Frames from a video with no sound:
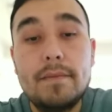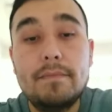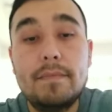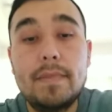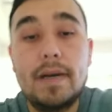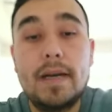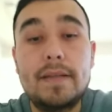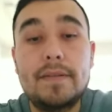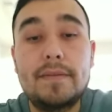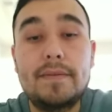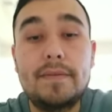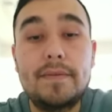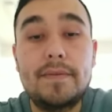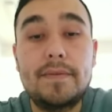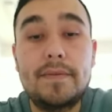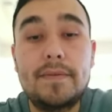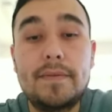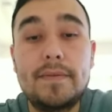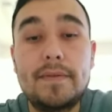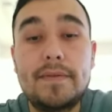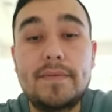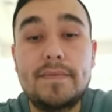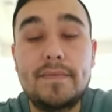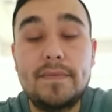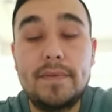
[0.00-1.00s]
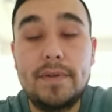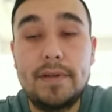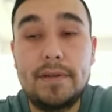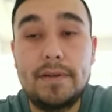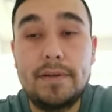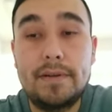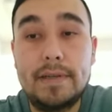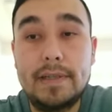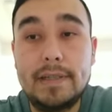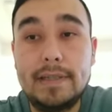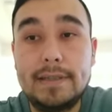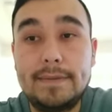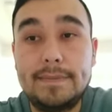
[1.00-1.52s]
My duties
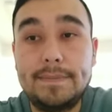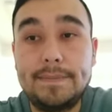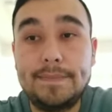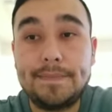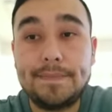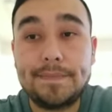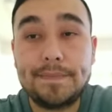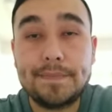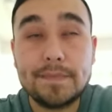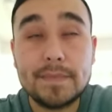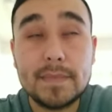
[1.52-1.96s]
were